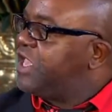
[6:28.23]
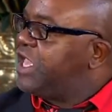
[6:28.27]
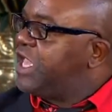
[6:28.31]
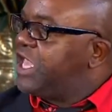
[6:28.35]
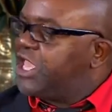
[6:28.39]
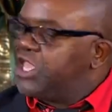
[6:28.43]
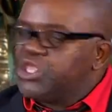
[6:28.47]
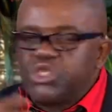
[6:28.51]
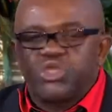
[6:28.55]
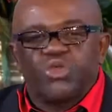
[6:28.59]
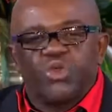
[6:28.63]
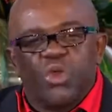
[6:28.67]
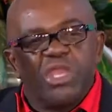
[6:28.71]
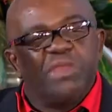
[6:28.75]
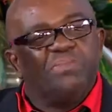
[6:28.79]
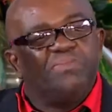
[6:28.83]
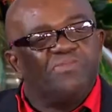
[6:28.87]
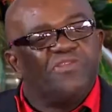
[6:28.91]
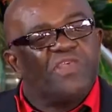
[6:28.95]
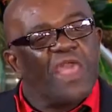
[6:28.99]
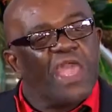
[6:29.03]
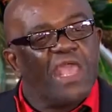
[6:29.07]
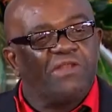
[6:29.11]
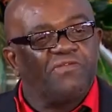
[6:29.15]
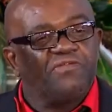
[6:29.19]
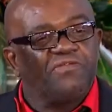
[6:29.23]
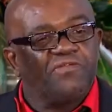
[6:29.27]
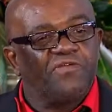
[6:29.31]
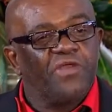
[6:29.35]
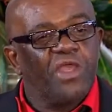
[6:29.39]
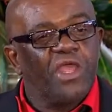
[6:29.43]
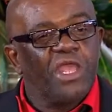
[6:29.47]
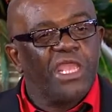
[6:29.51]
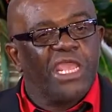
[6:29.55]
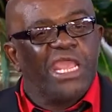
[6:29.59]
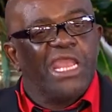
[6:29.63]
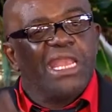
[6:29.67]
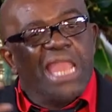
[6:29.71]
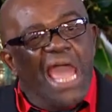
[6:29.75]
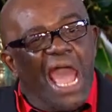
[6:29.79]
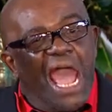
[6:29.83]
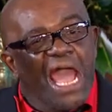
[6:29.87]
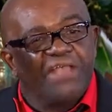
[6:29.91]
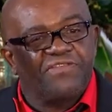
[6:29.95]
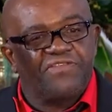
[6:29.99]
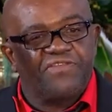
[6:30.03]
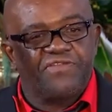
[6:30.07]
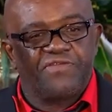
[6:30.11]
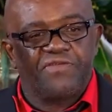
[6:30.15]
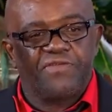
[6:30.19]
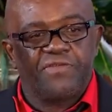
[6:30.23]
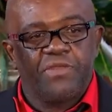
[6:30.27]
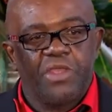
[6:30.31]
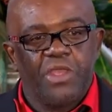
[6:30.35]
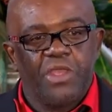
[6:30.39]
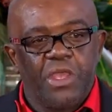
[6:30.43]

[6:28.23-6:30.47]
he saw himself in us.